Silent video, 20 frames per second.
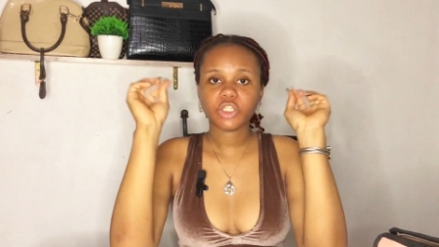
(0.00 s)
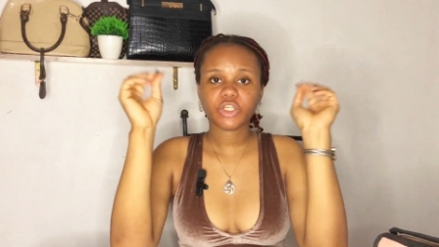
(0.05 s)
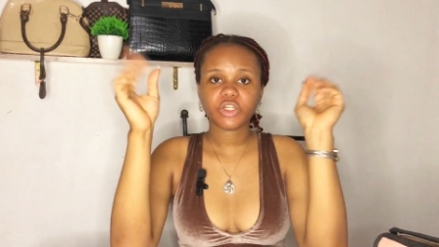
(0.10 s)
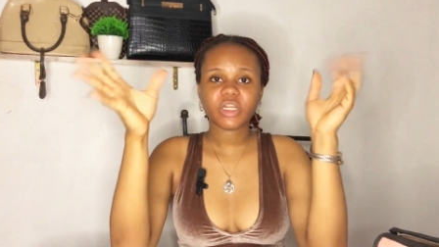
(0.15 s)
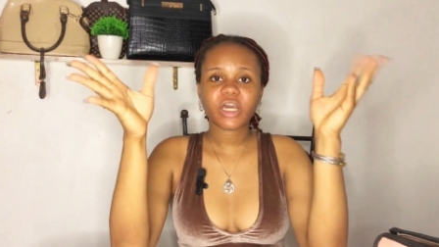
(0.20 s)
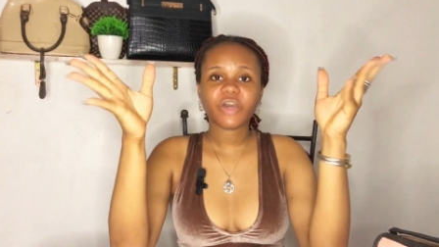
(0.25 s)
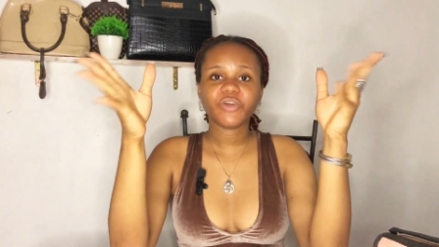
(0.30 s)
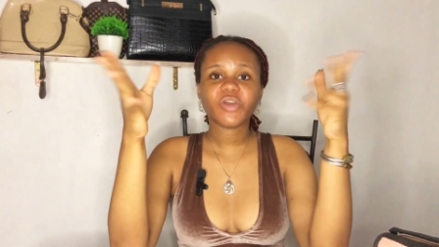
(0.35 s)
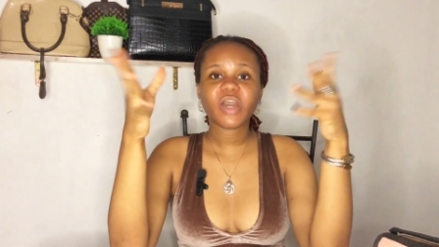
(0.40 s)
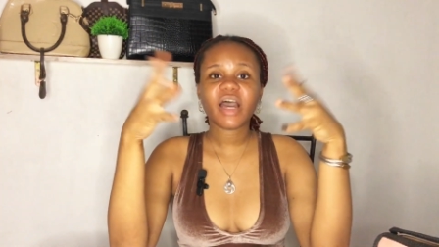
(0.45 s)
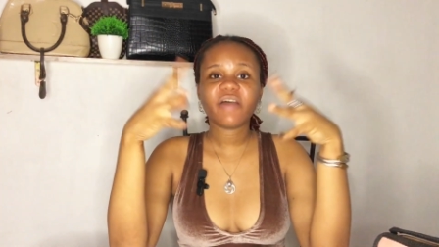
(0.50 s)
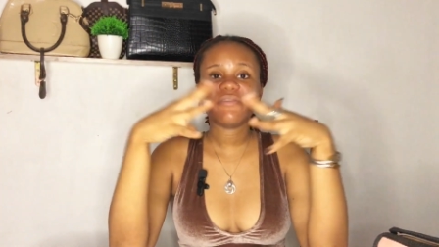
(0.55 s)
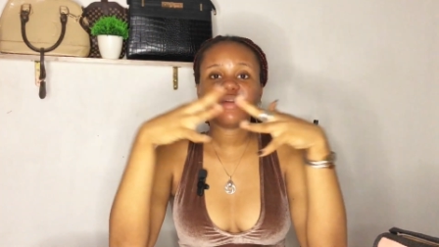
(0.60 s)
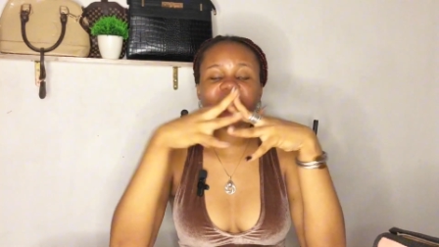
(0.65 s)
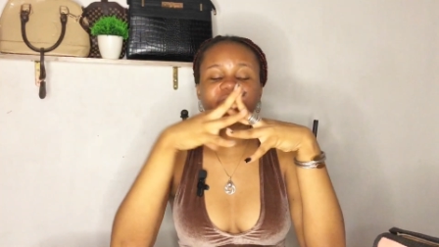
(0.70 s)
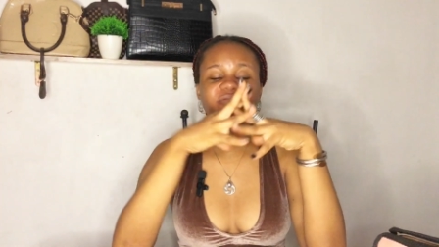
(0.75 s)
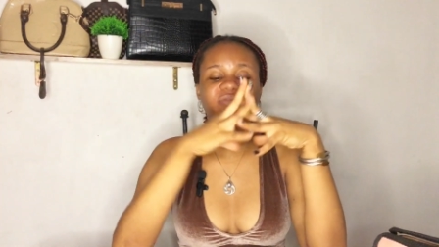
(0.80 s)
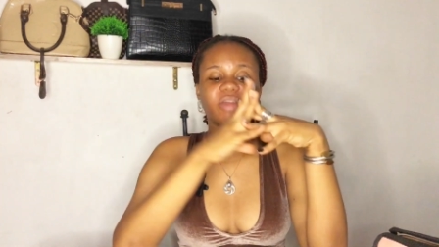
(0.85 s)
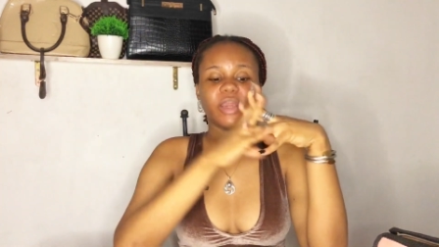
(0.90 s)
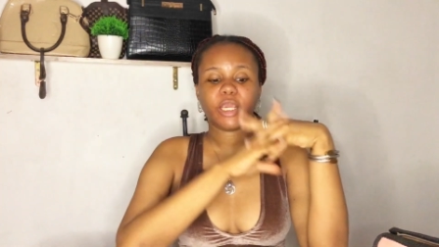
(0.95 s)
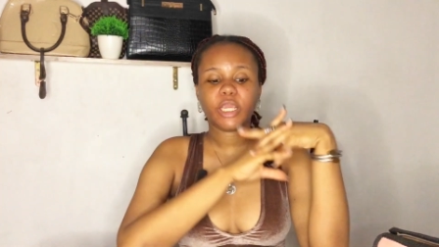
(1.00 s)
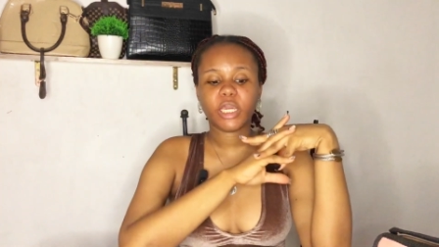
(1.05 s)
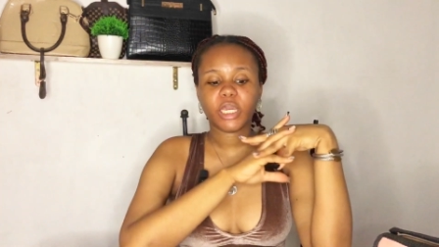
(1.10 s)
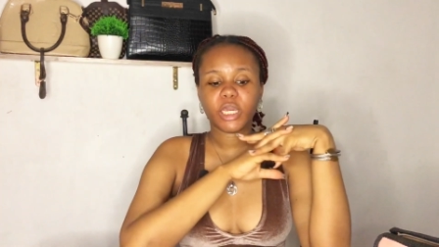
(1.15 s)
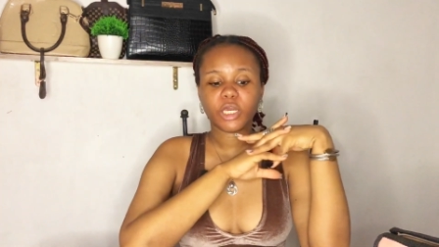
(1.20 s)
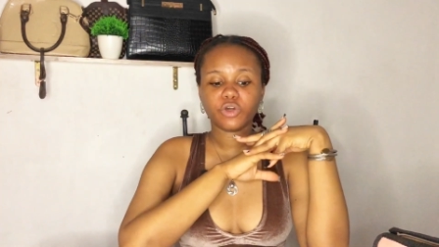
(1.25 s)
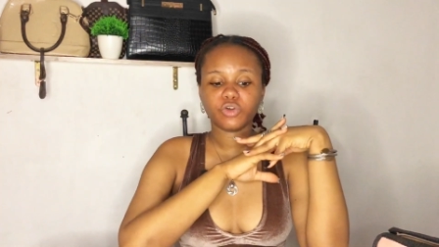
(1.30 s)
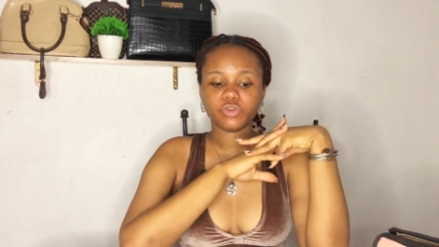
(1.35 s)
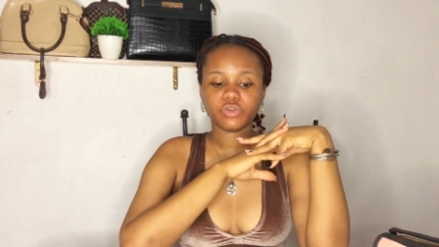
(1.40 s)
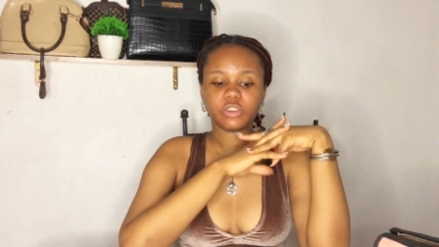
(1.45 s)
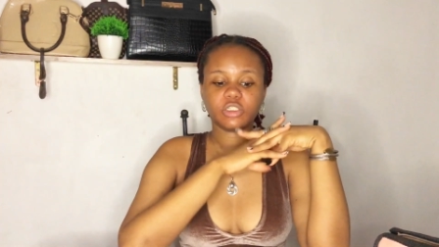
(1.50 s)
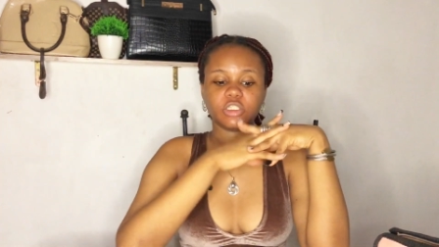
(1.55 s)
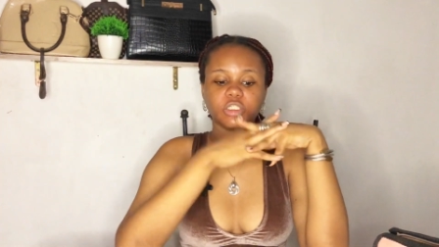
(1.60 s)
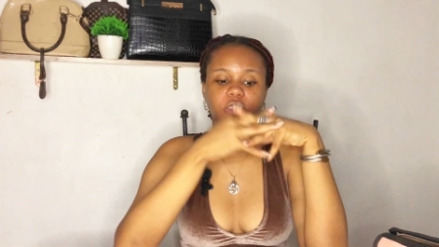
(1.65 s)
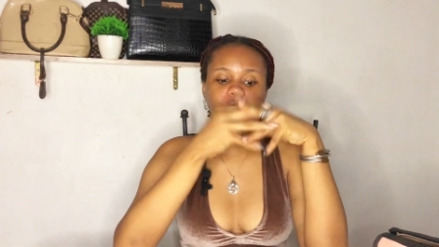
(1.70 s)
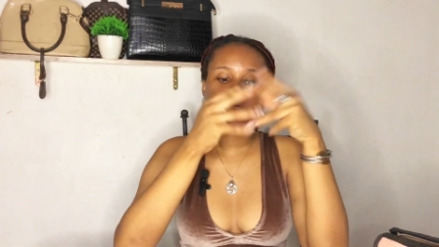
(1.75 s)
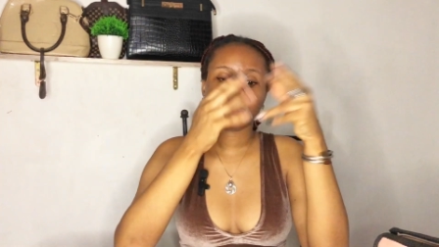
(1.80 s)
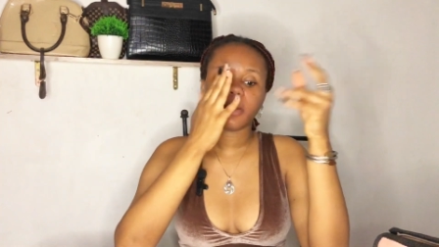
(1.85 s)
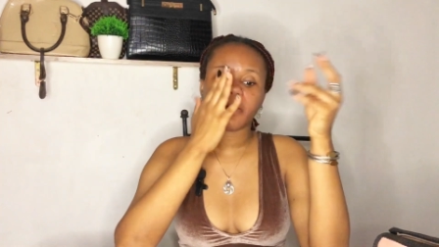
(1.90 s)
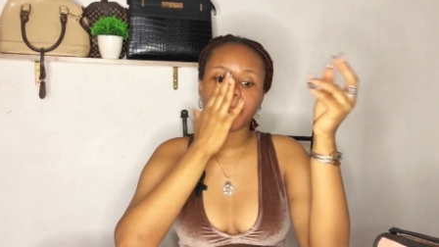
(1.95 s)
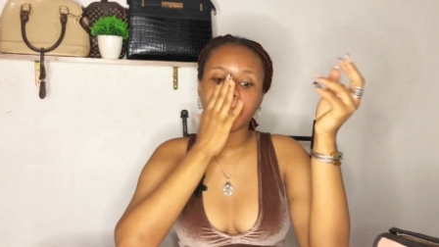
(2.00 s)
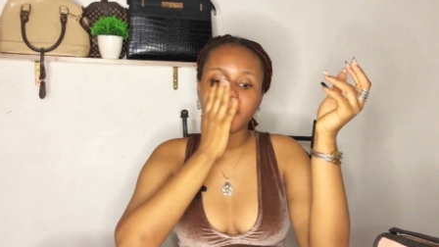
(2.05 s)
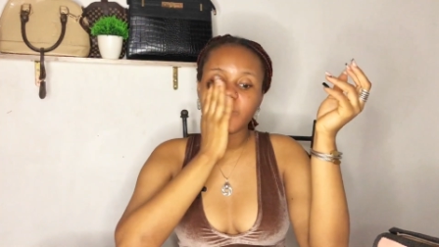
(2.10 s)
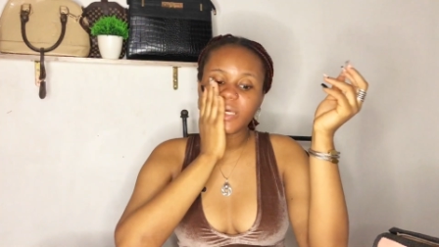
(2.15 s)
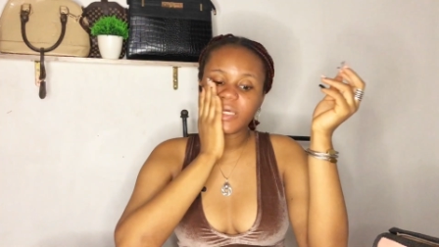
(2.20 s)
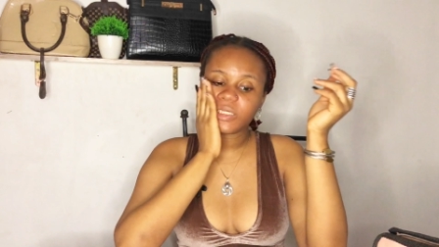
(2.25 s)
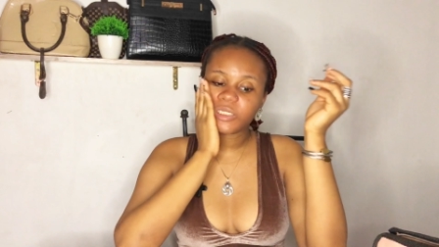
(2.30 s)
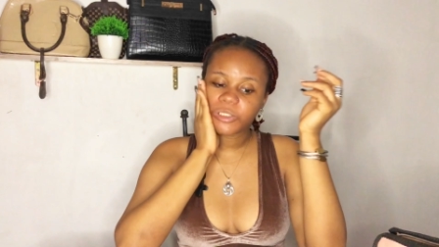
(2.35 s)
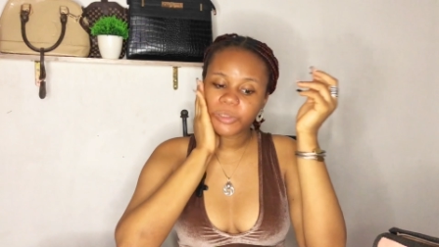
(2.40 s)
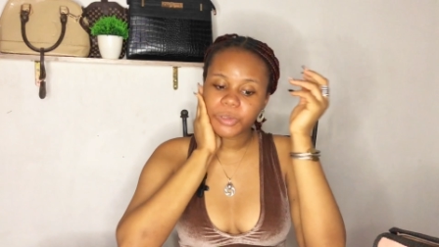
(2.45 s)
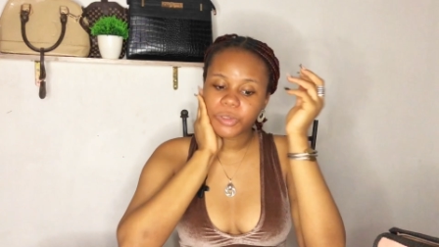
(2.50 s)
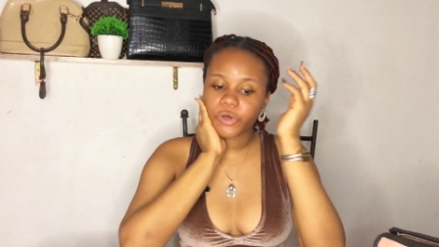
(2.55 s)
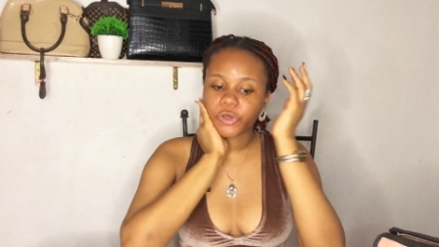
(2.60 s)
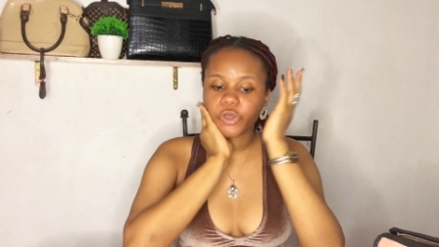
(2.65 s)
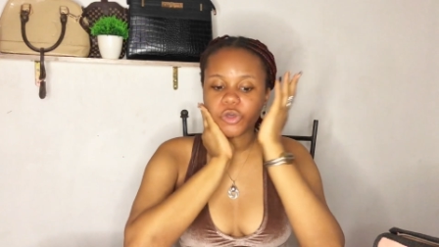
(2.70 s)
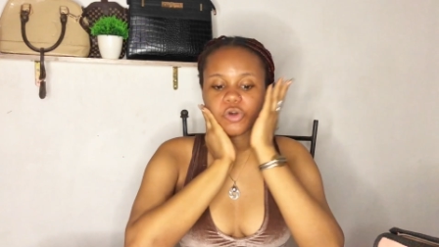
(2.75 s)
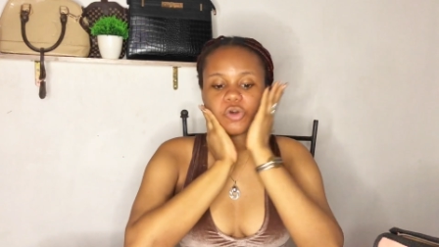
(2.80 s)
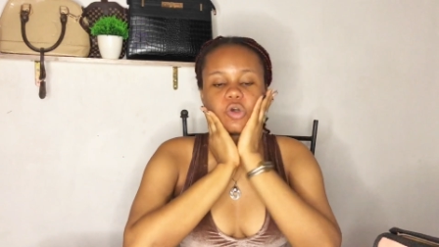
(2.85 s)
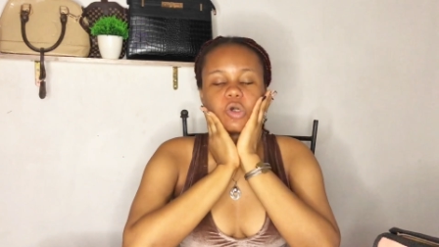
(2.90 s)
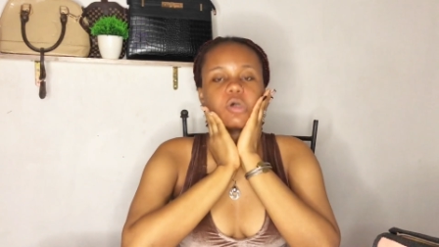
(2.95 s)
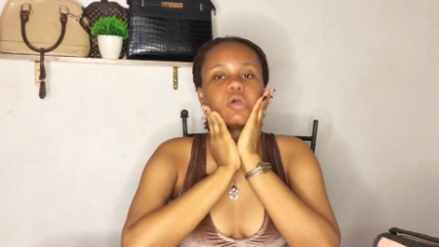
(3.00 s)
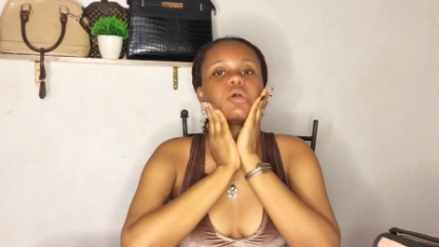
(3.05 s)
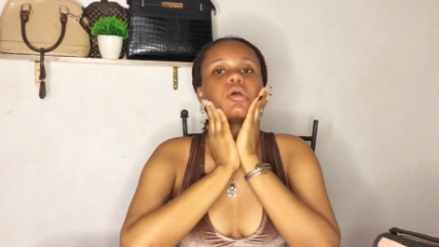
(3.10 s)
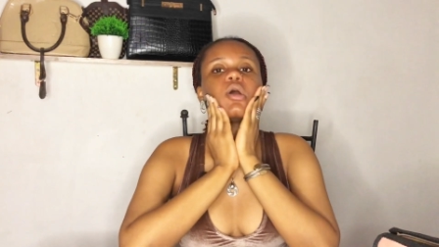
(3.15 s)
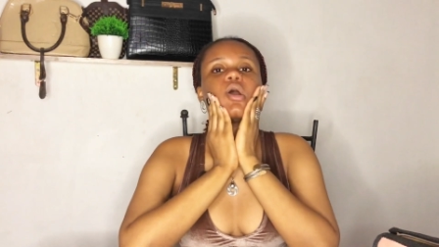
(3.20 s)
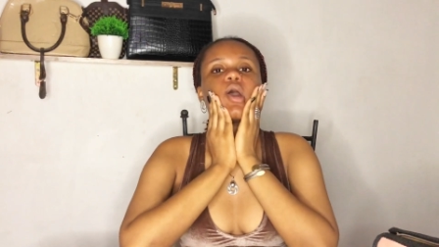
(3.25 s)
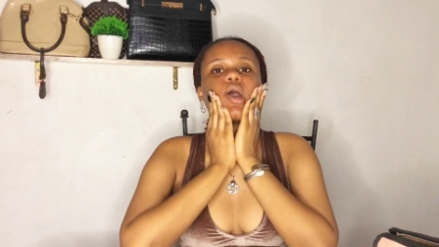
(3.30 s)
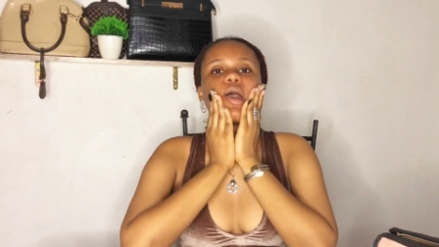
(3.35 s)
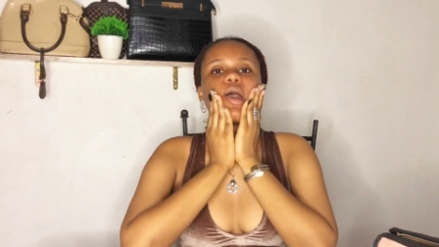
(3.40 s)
So now you have a very a good base for your